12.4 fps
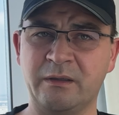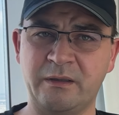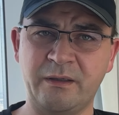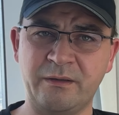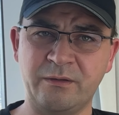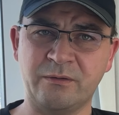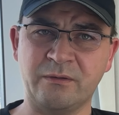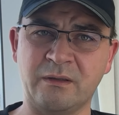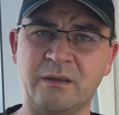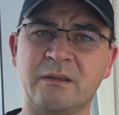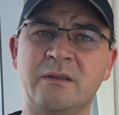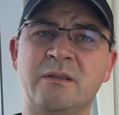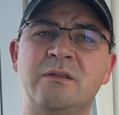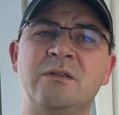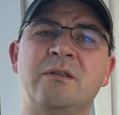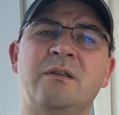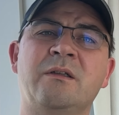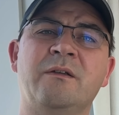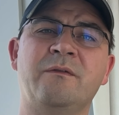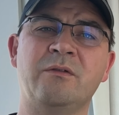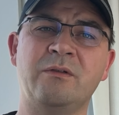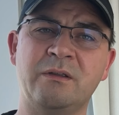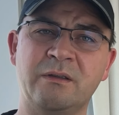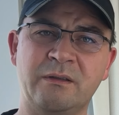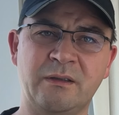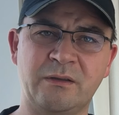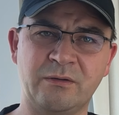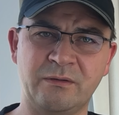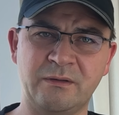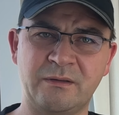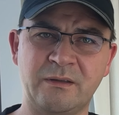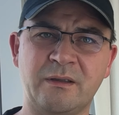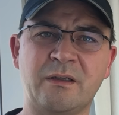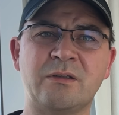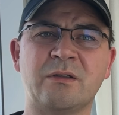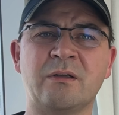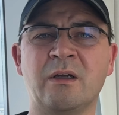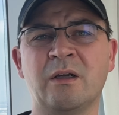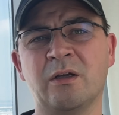carry-on luggage, if you need it at your destination.